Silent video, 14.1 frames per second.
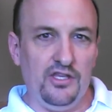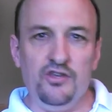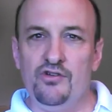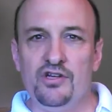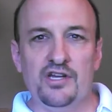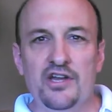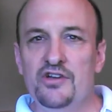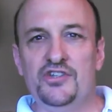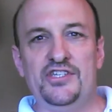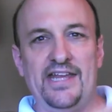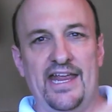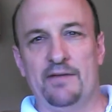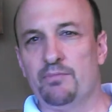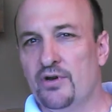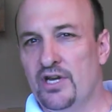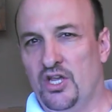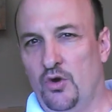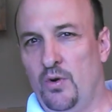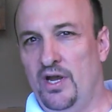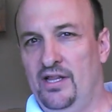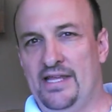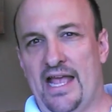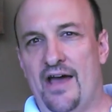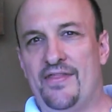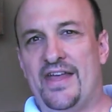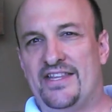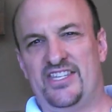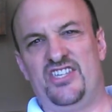you can understand pretty quickly how
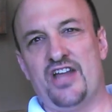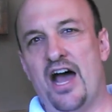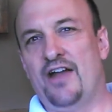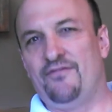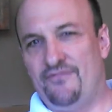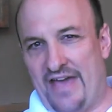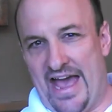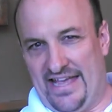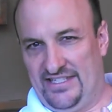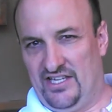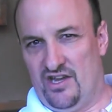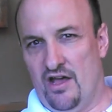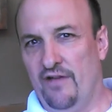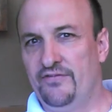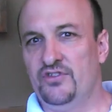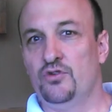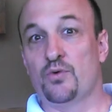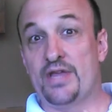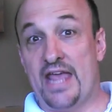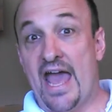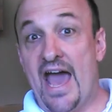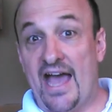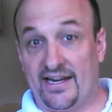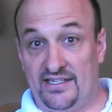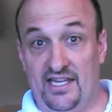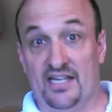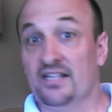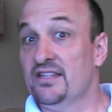that's not fast enough to
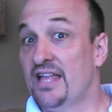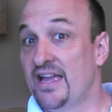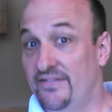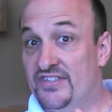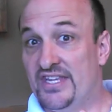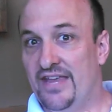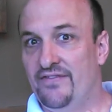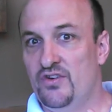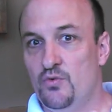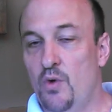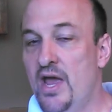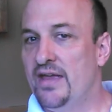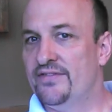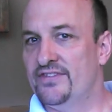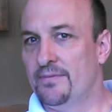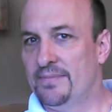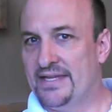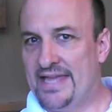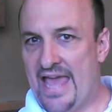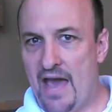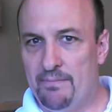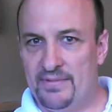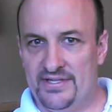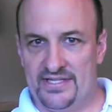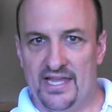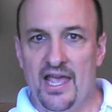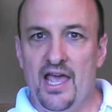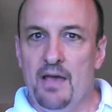react in a life saving way if something
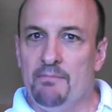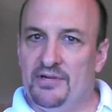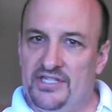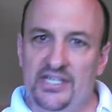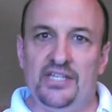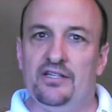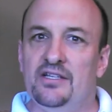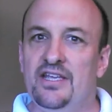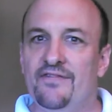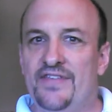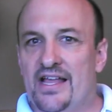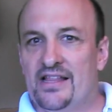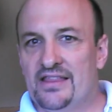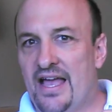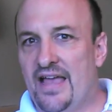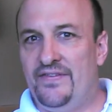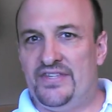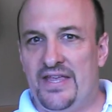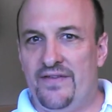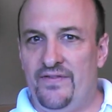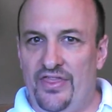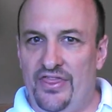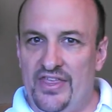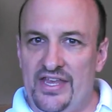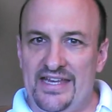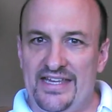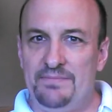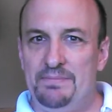happens particularly if that life-saving
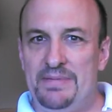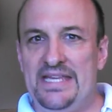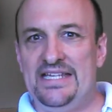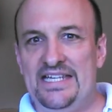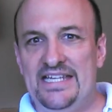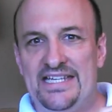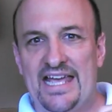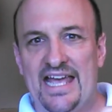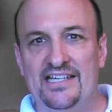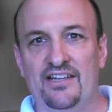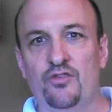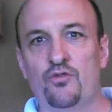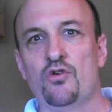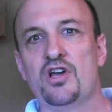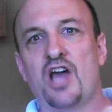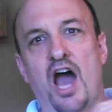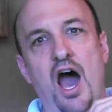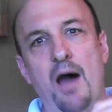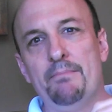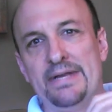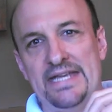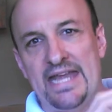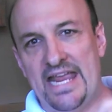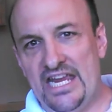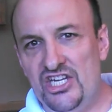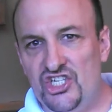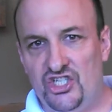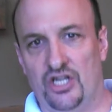thing is being detected through a
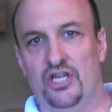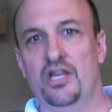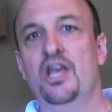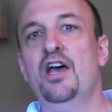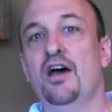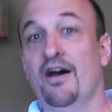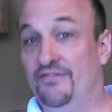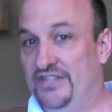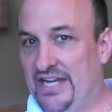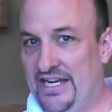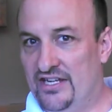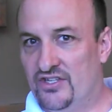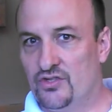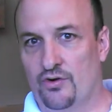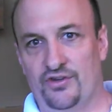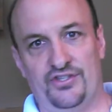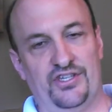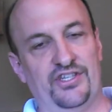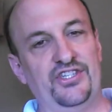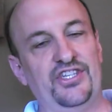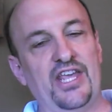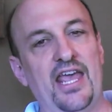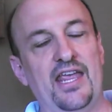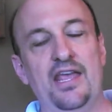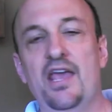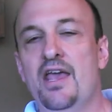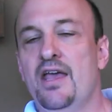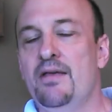combination of data sources.
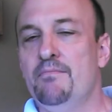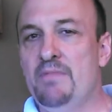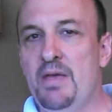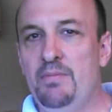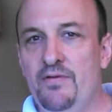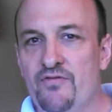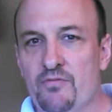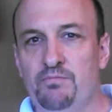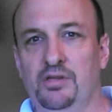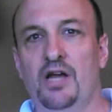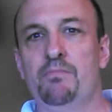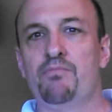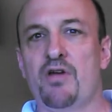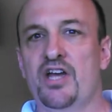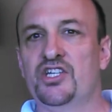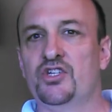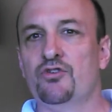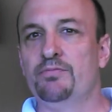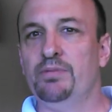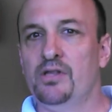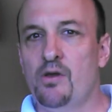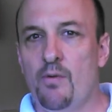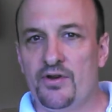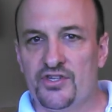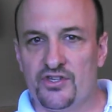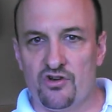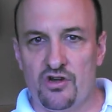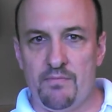Say, maybe if your blood pressure is below a
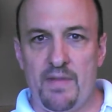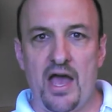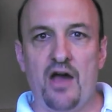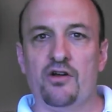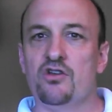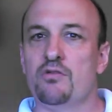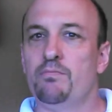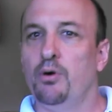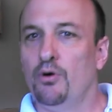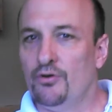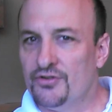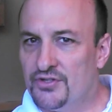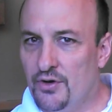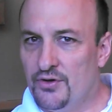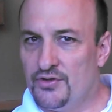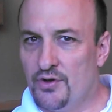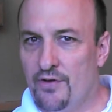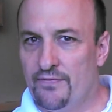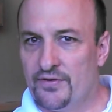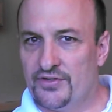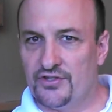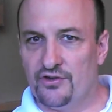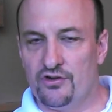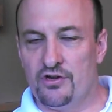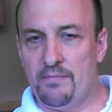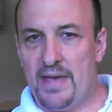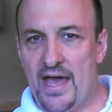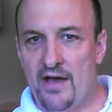certain amount or your pulse goes over a certain
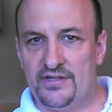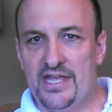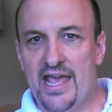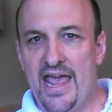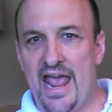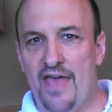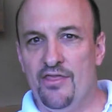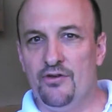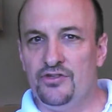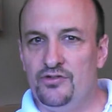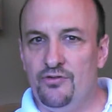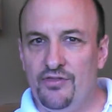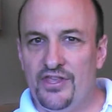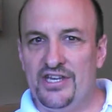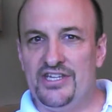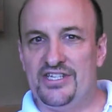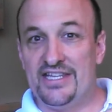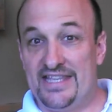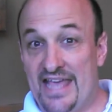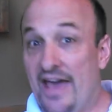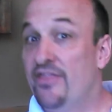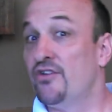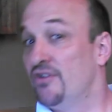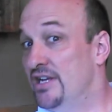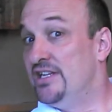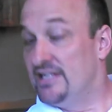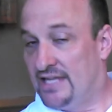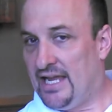amount, and those two things together
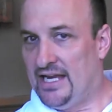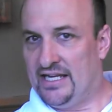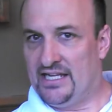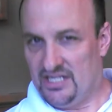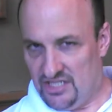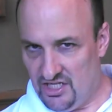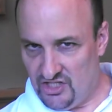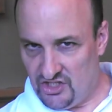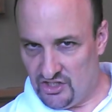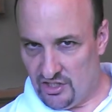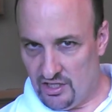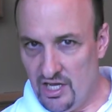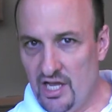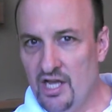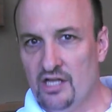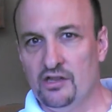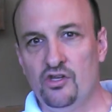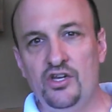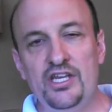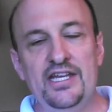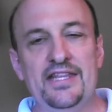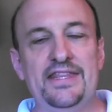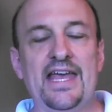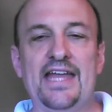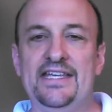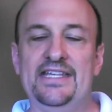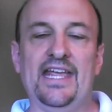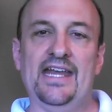indicate a condition. Looking at
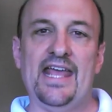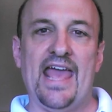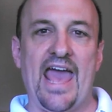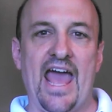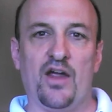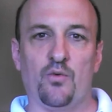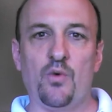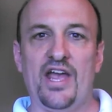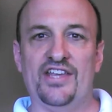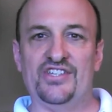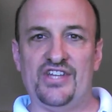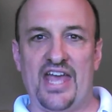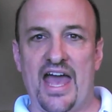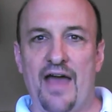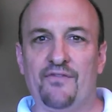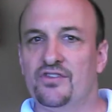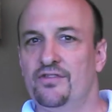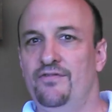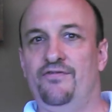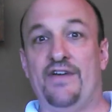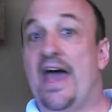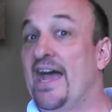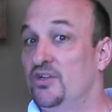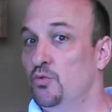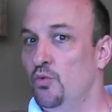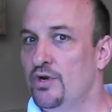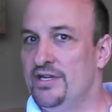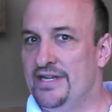that data at rest after the
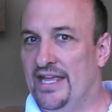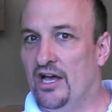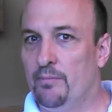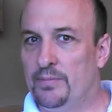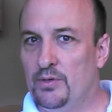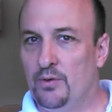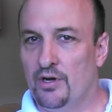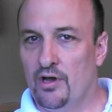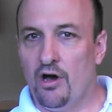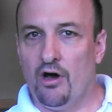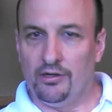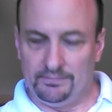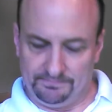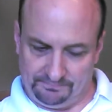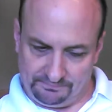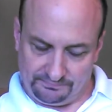fact wouldn't help you at all.